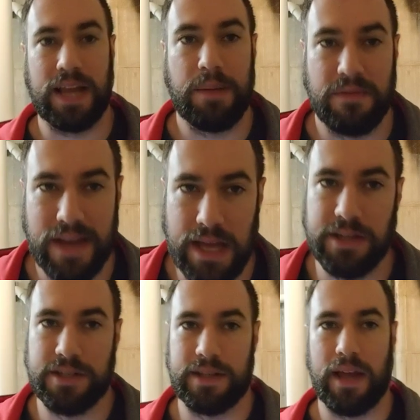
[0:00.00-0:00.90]
type of
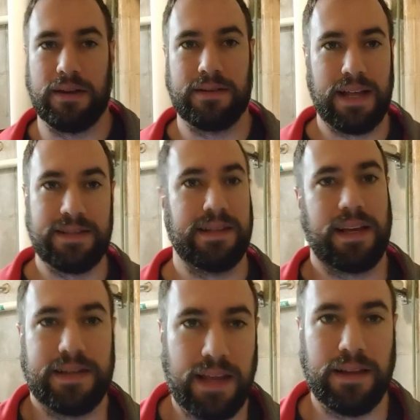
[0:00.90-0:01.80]
hinge that isn't
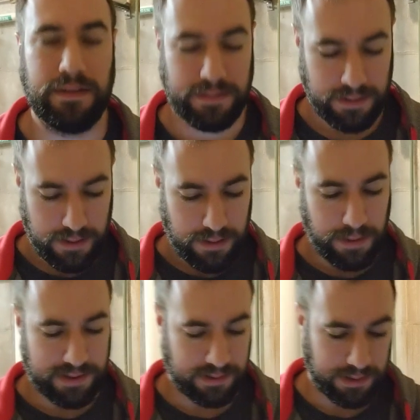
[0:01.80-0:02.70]
like a deadlift,
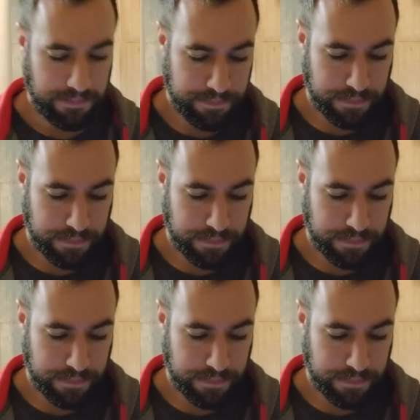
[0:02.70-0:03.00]
basically.